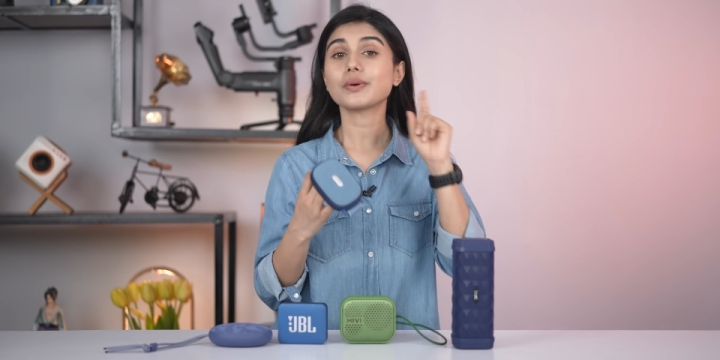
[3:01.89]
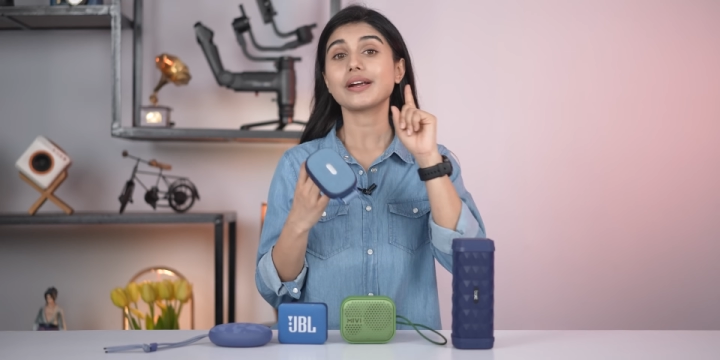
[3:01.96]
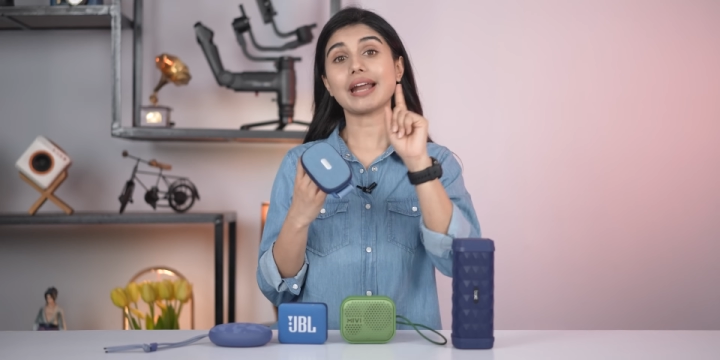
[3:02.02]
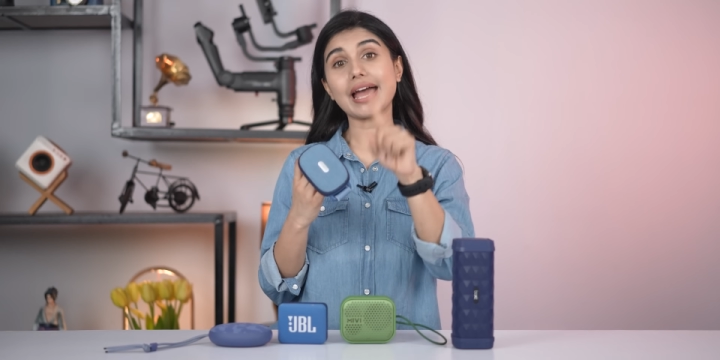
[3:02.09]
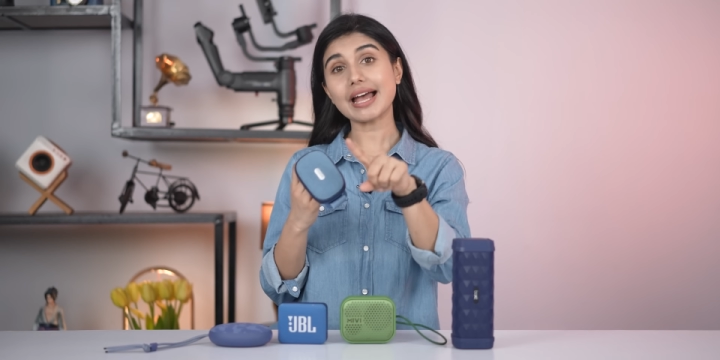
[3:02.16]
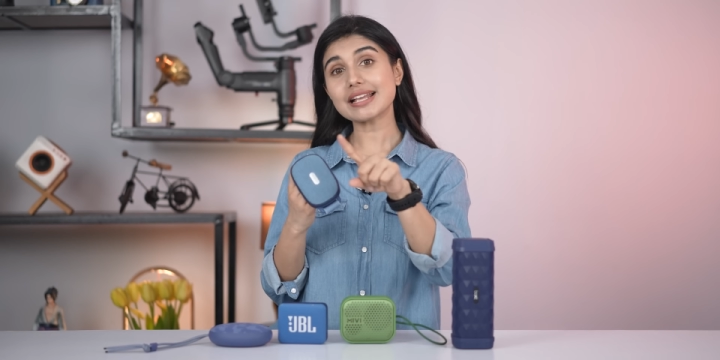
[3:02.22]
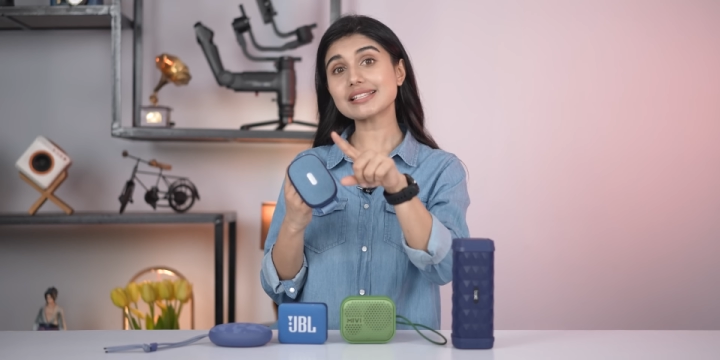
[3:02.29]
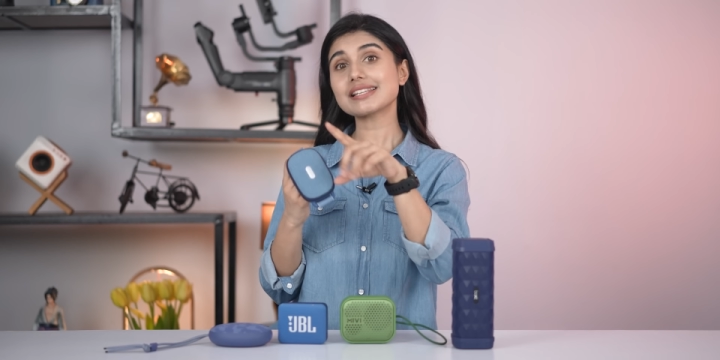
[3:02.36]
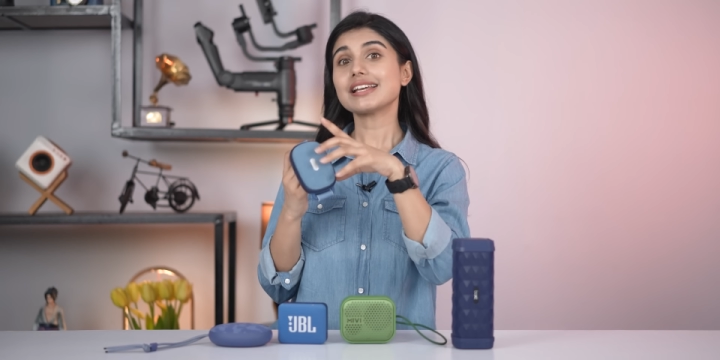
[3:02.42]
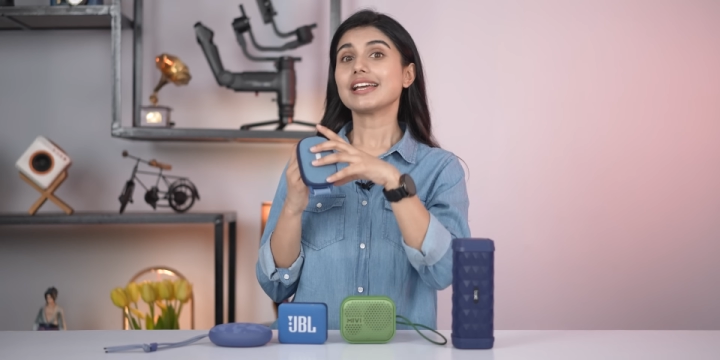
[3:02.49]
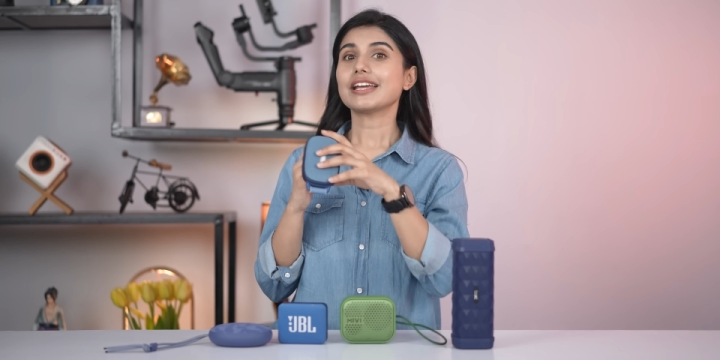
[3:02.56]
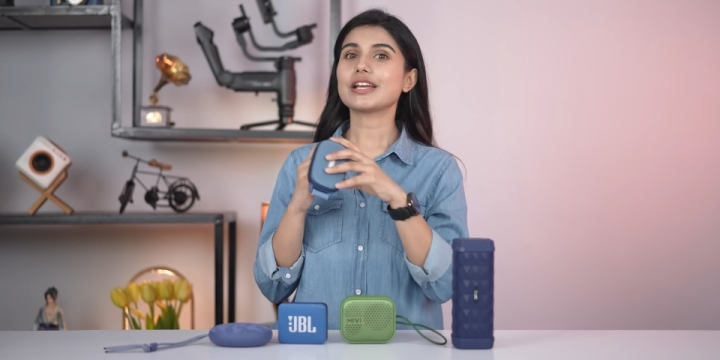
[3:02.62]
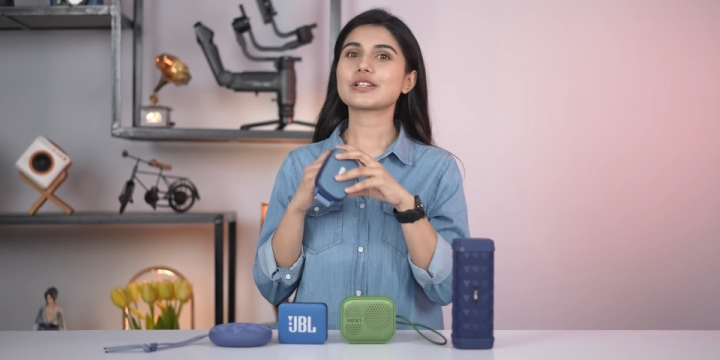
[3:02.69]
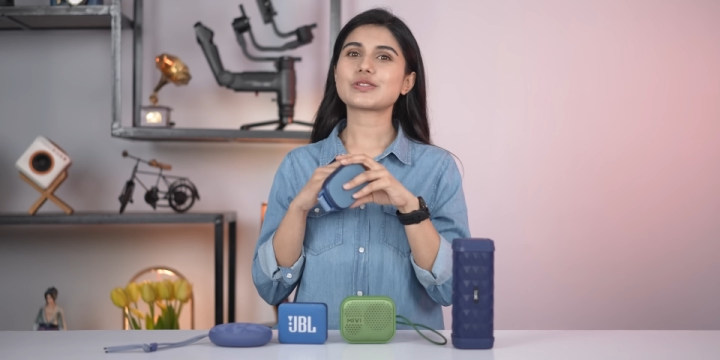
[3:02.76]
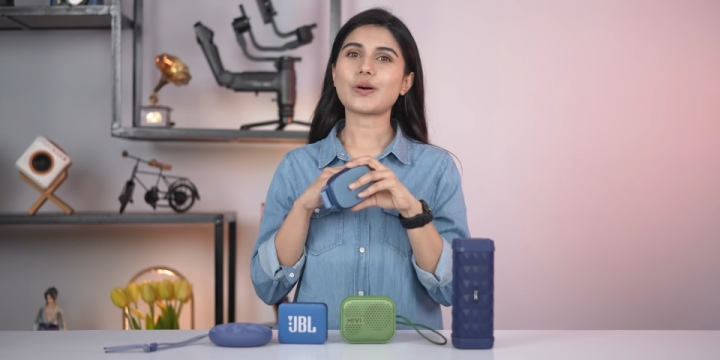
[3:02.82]
whereas
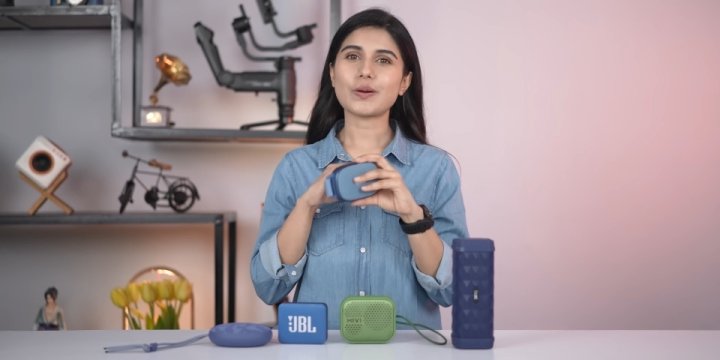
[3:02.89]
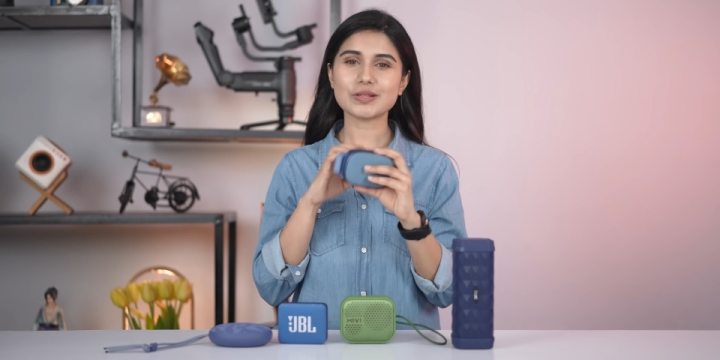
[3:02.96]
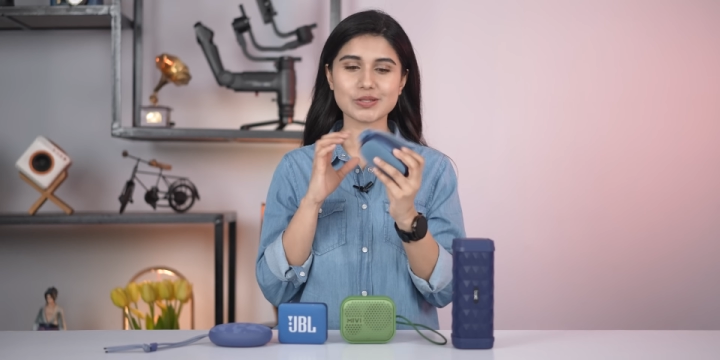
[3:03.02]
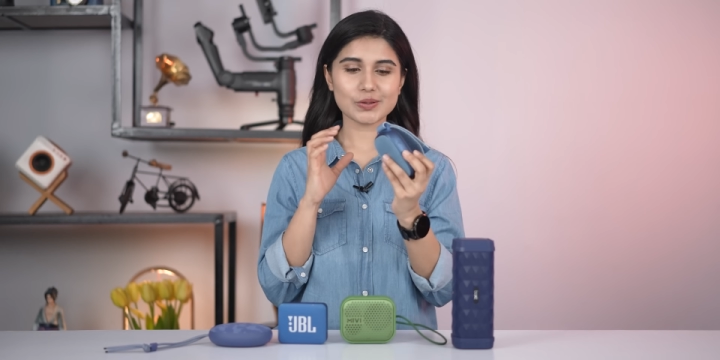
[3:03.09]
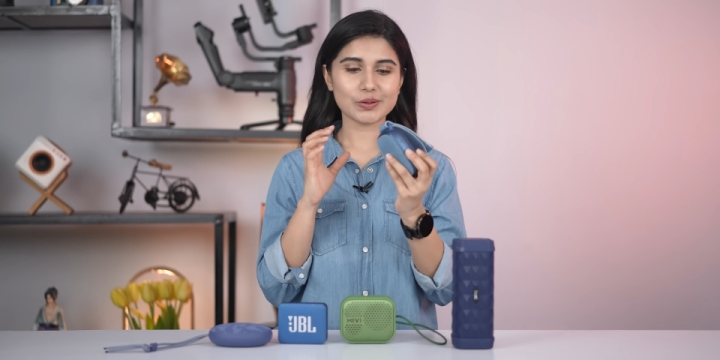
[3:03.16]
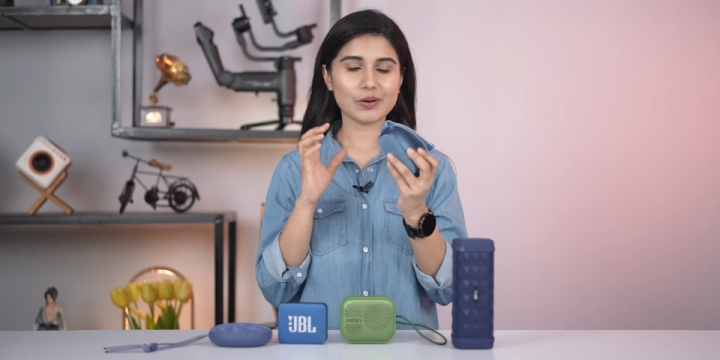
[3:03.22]
it's also